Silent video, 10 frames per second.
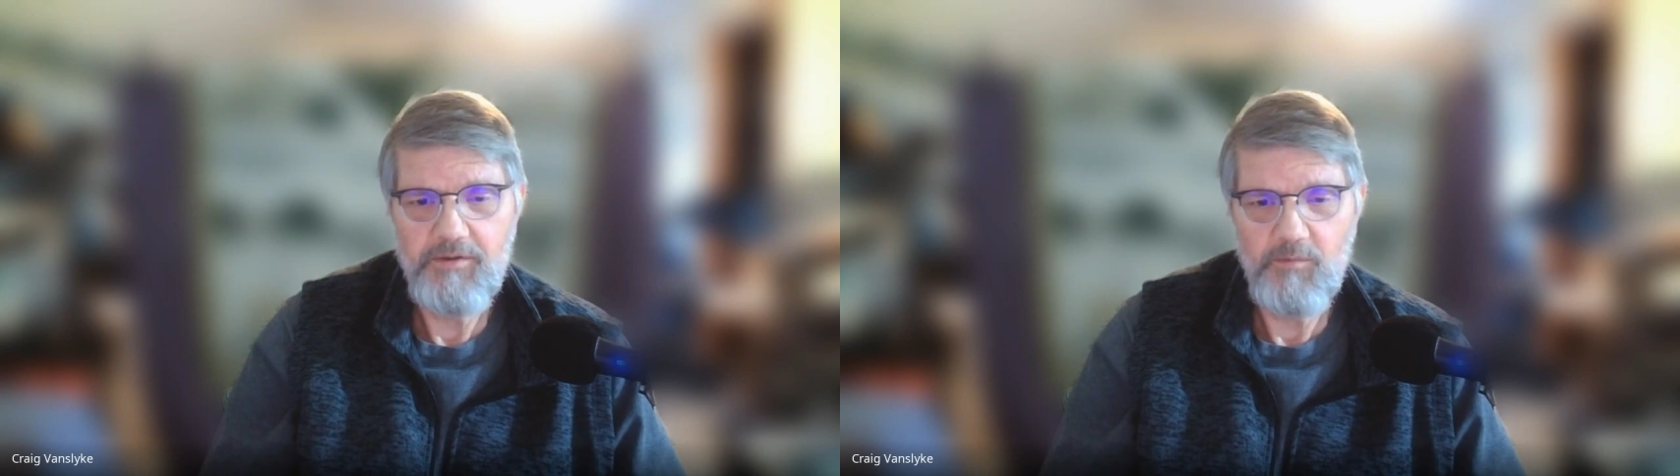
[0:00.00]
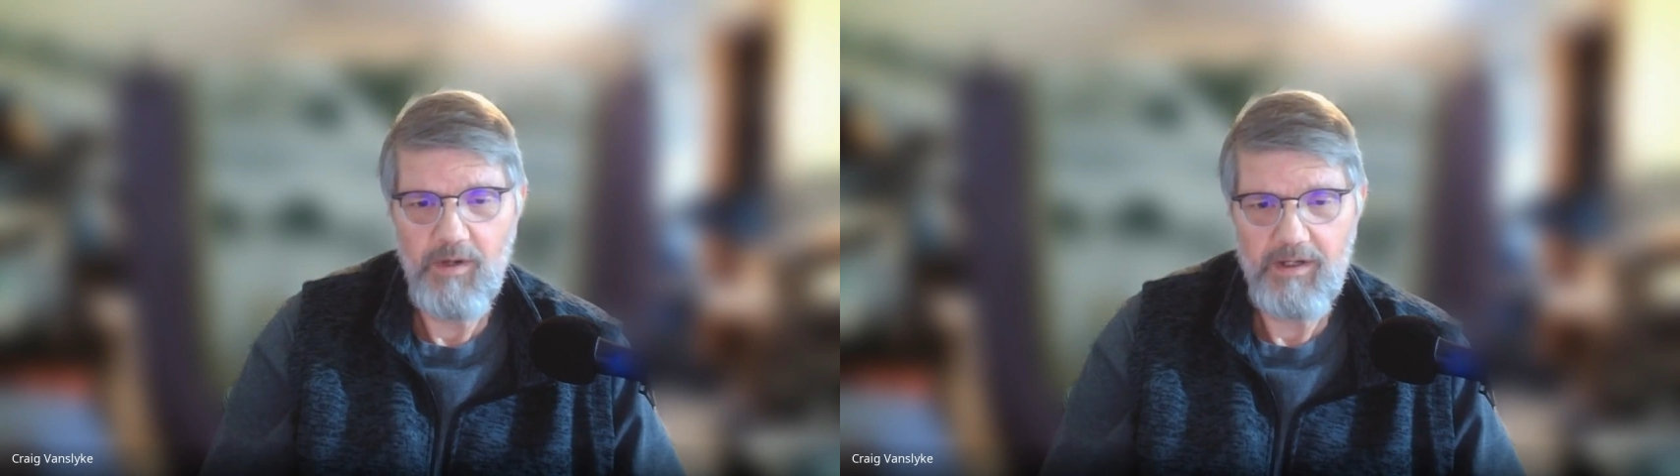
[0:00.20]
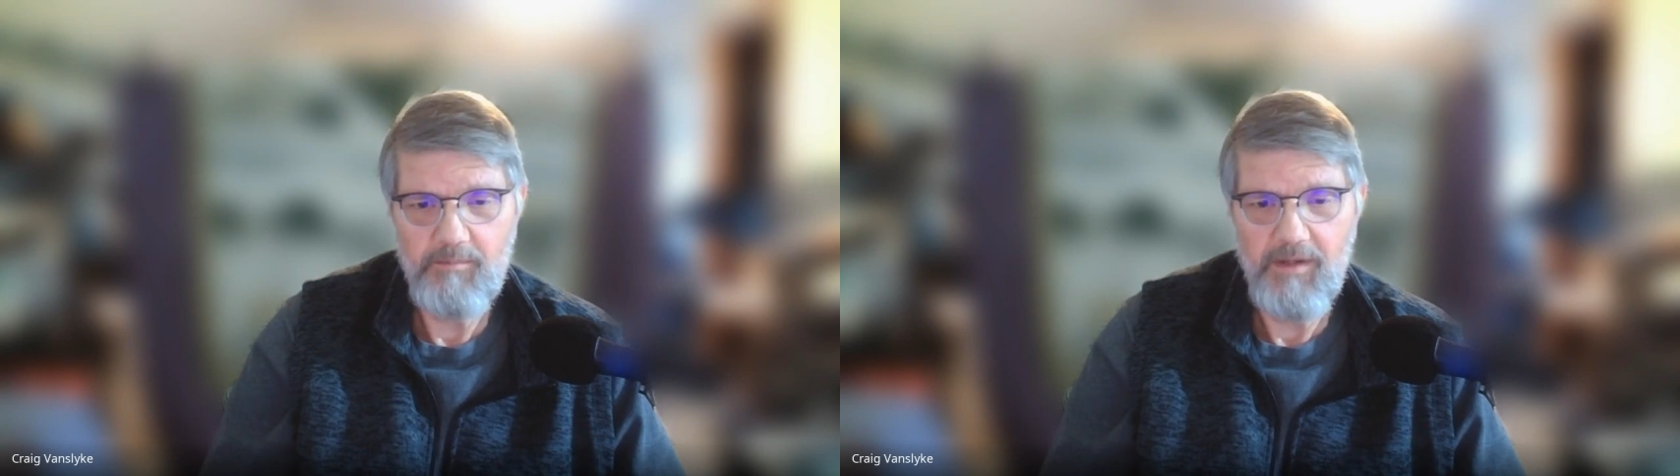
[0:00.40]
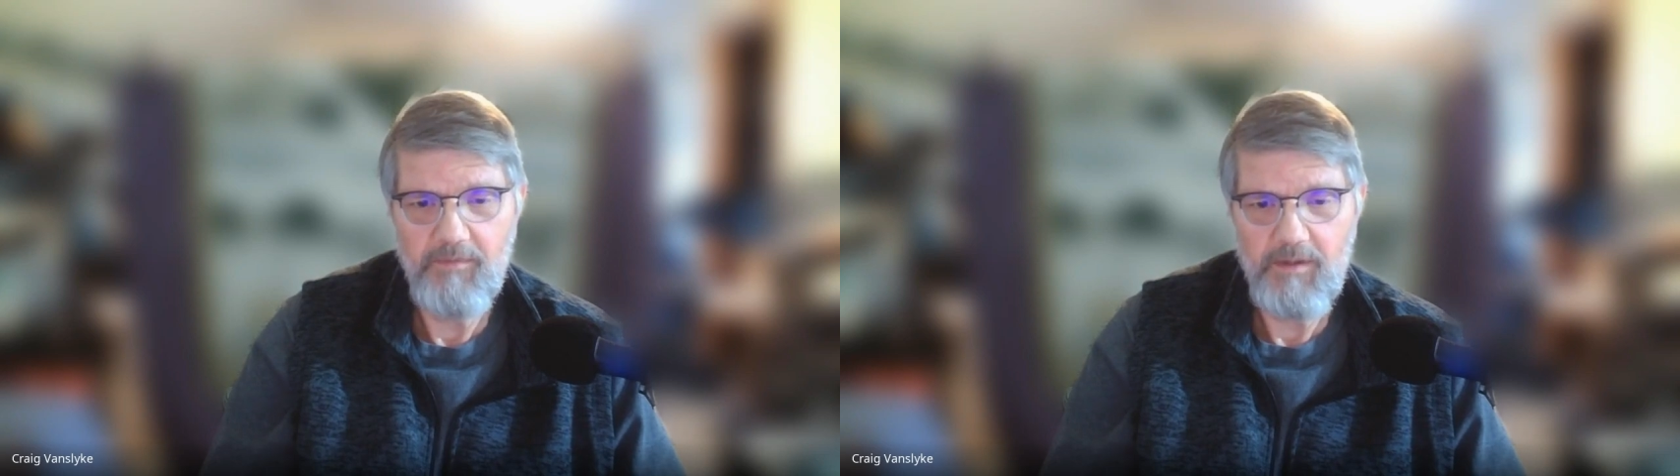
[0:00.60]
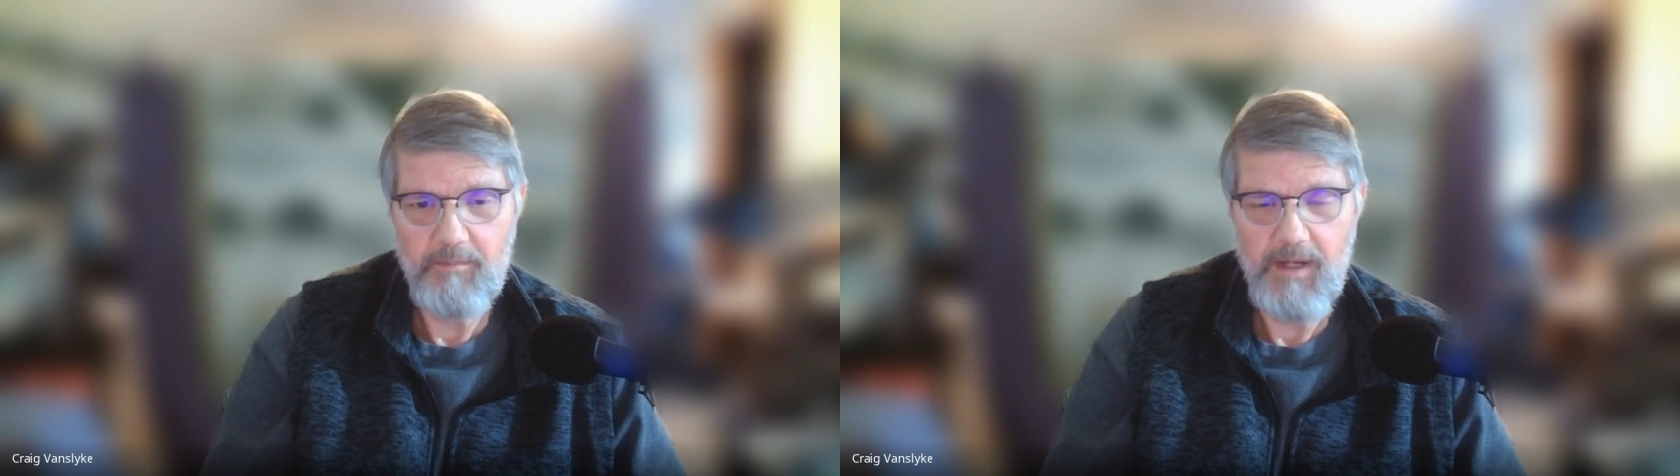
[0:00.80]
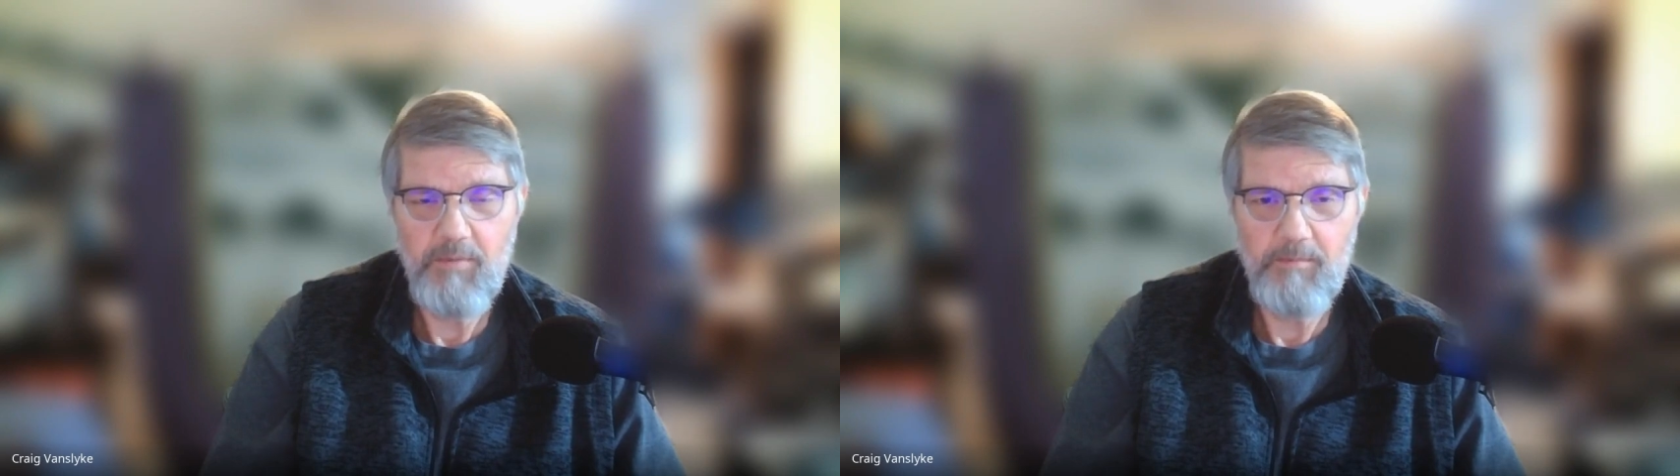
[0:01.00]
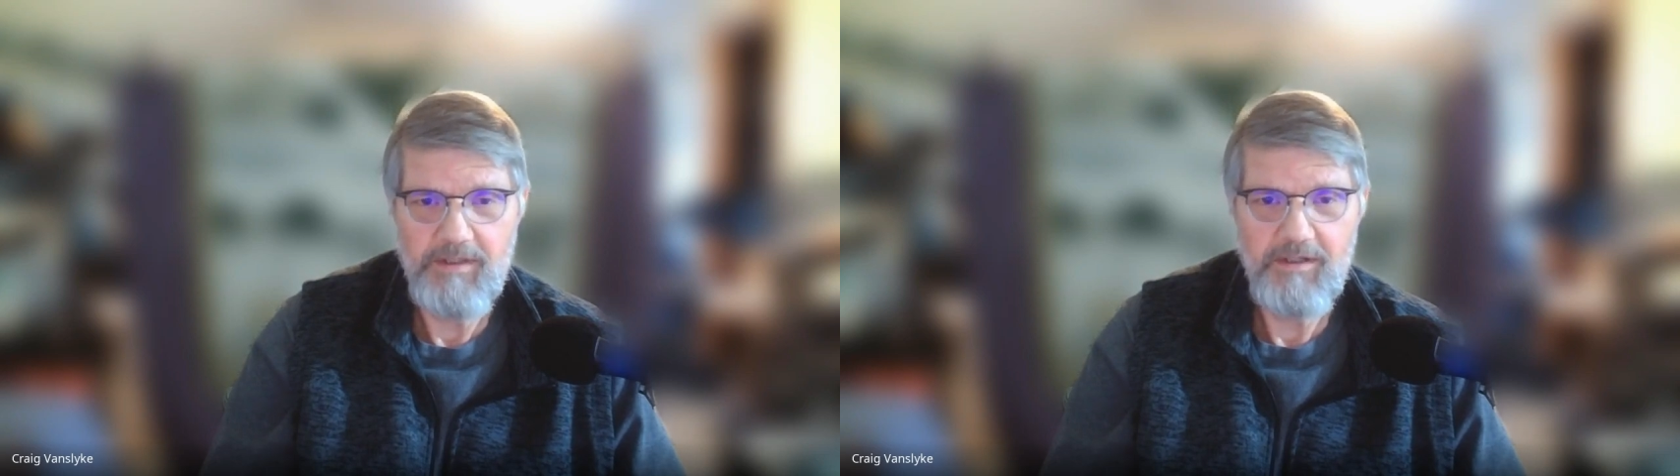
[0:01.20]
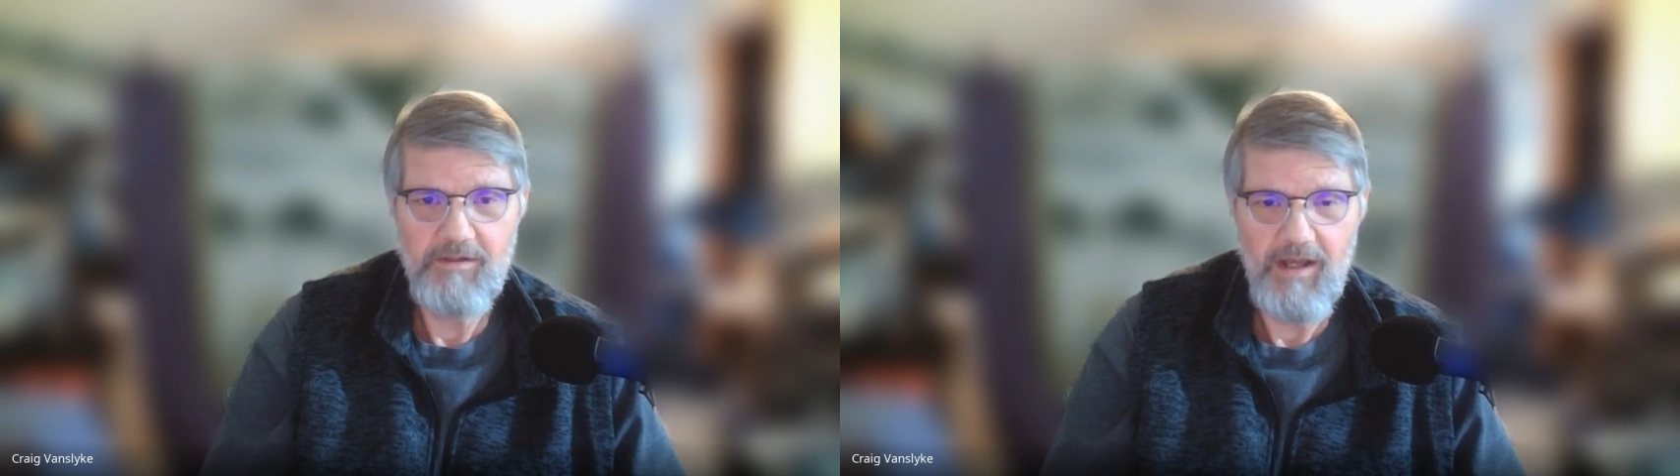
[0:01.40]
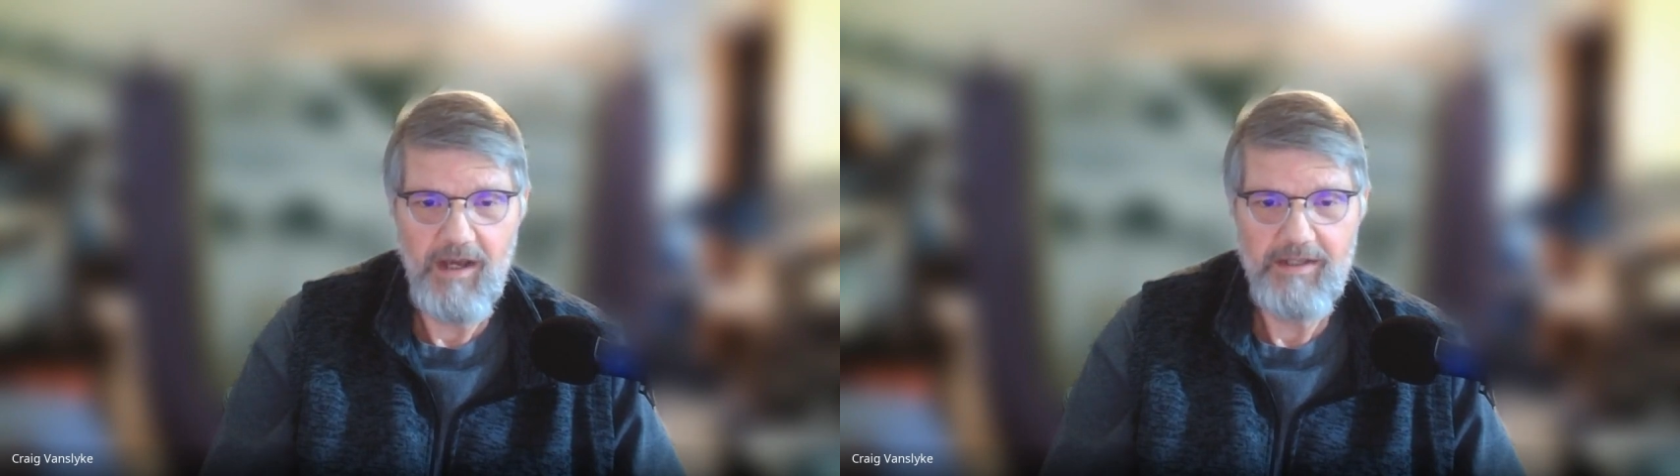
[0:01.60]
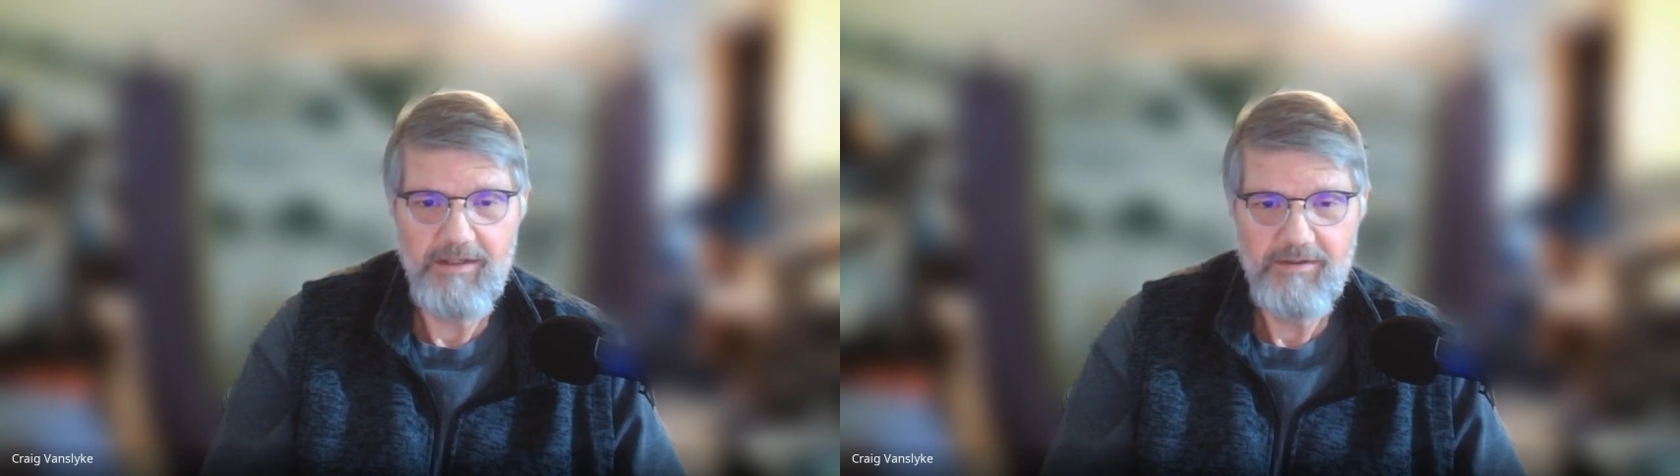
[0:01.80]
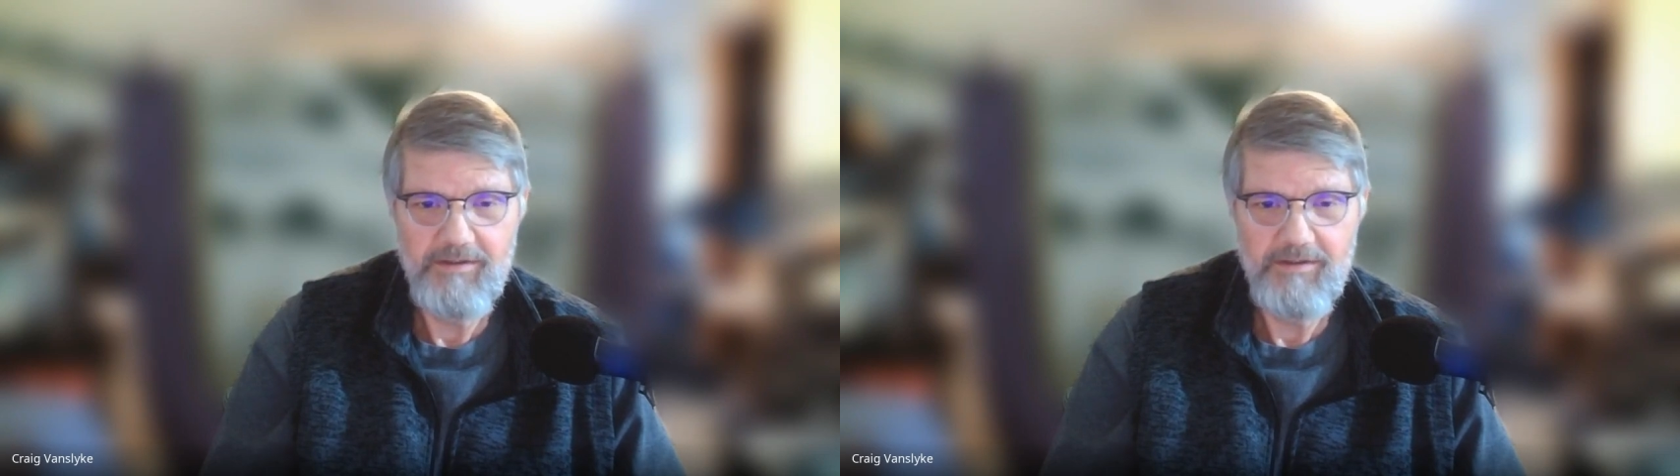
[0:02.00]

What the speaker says: to recommend that a paper be declined.